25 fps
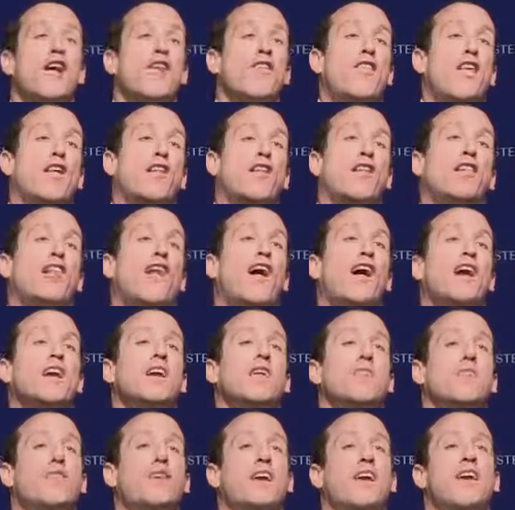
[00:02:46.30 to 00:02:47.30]
that
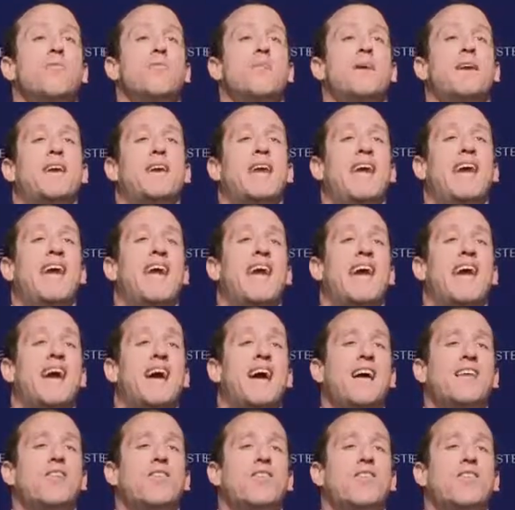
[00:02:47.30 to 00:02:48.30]
life can be
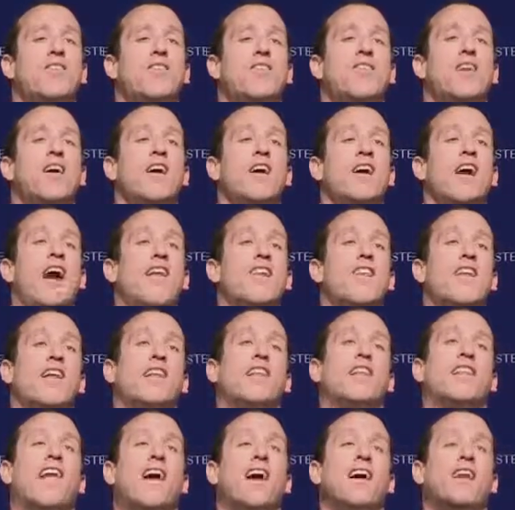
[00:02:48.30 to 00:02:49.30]
enhanced and
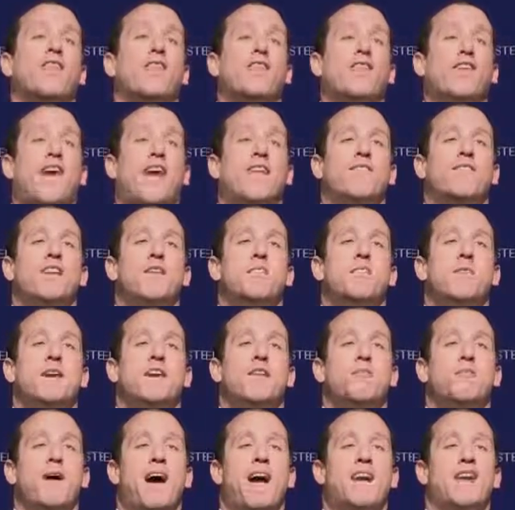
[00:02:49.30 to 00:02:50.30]
that life can be
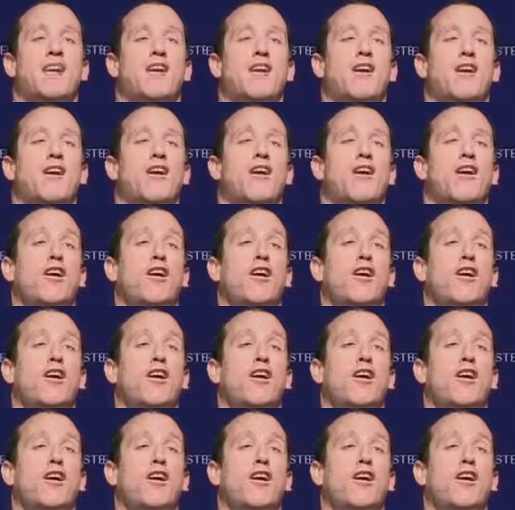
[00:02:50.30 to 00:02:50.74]
made better.